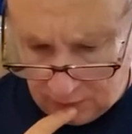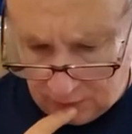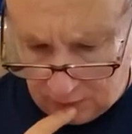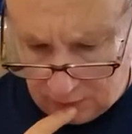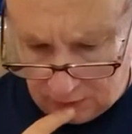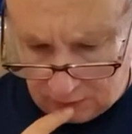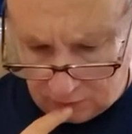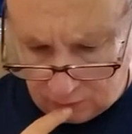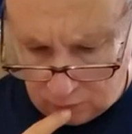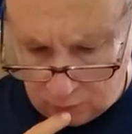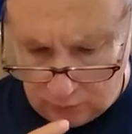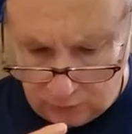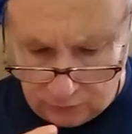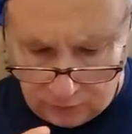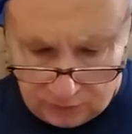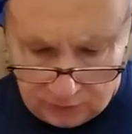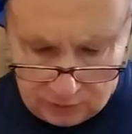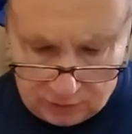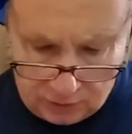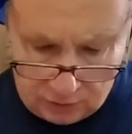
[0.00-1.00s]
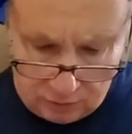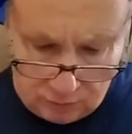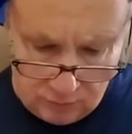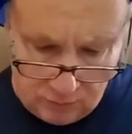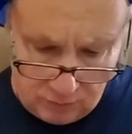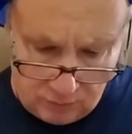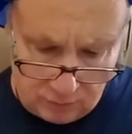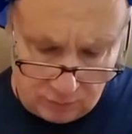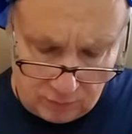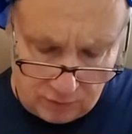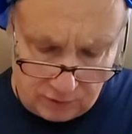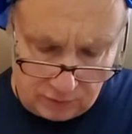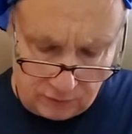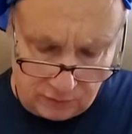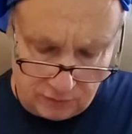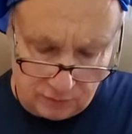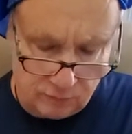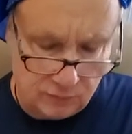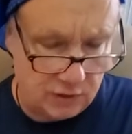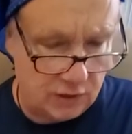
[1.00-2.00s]
And the one thing you got to remember about
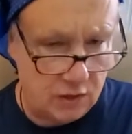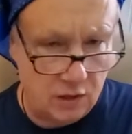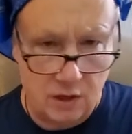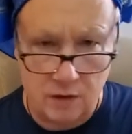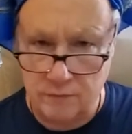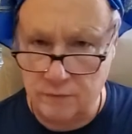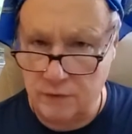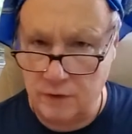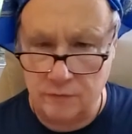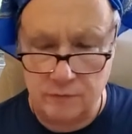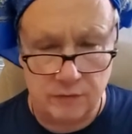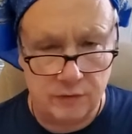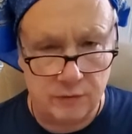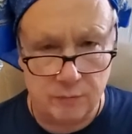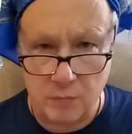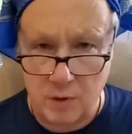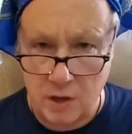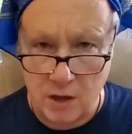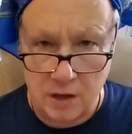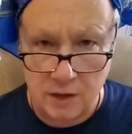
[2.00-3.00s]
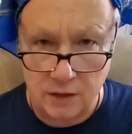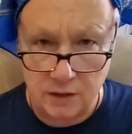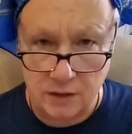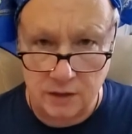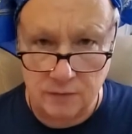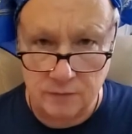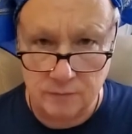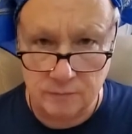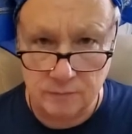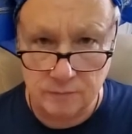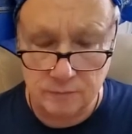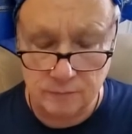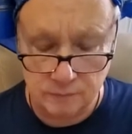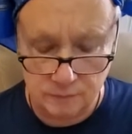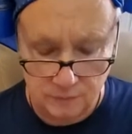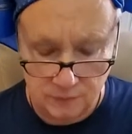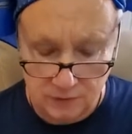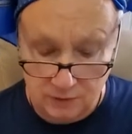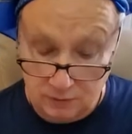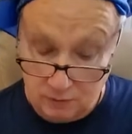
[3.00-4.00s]
them, they love everybody.
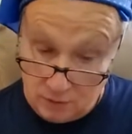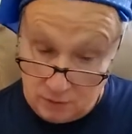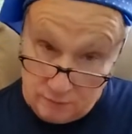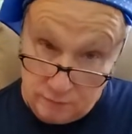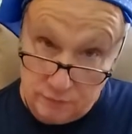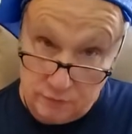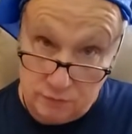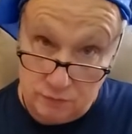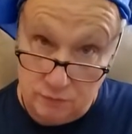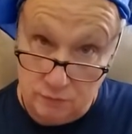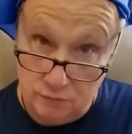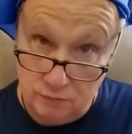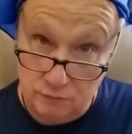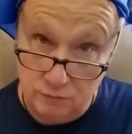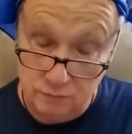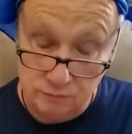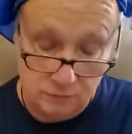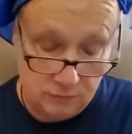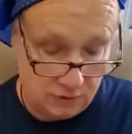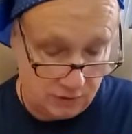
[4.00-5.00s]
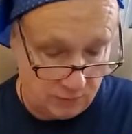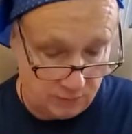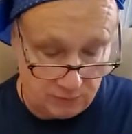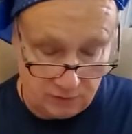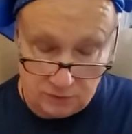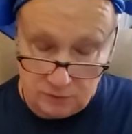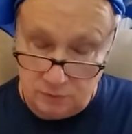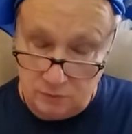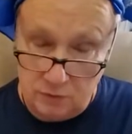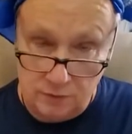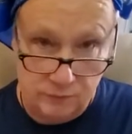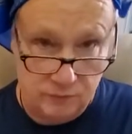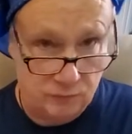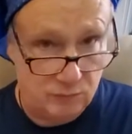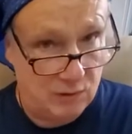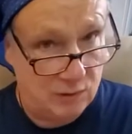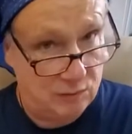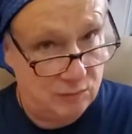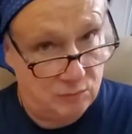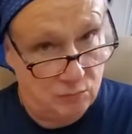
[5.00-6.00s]
They'll love you. I mean, they'll love you
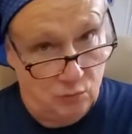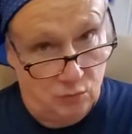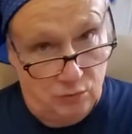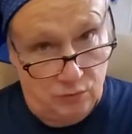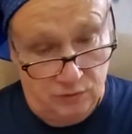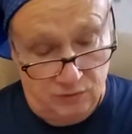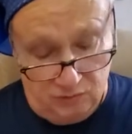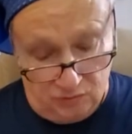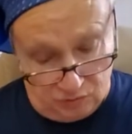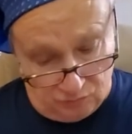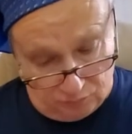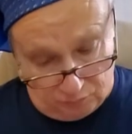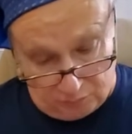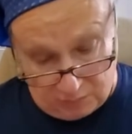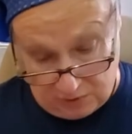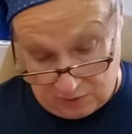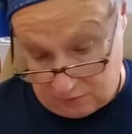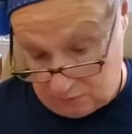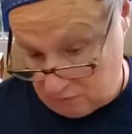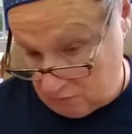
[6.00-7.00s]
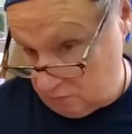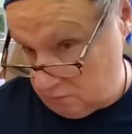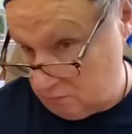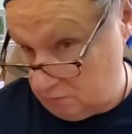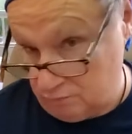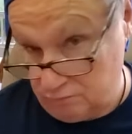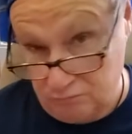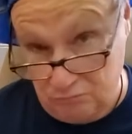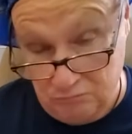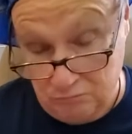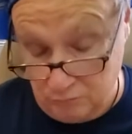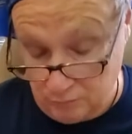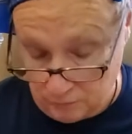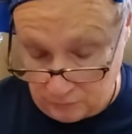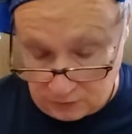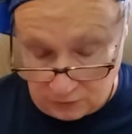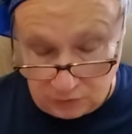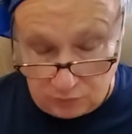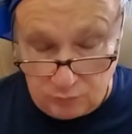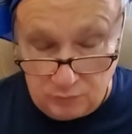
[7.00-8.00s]
maybe more than you, better
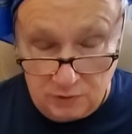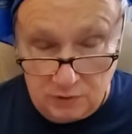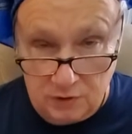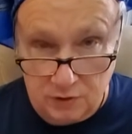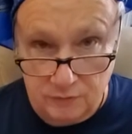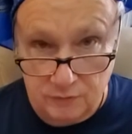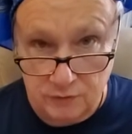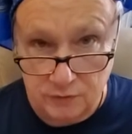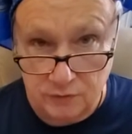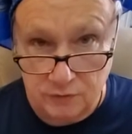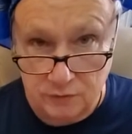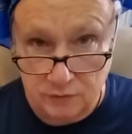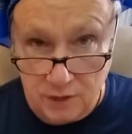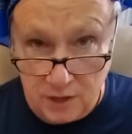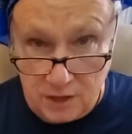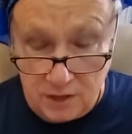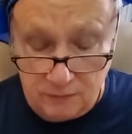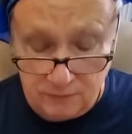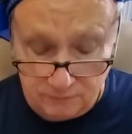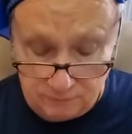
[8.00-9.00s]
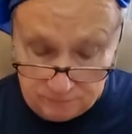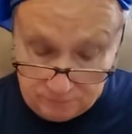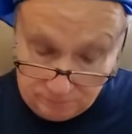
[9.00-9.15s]
than you've been loved in your life.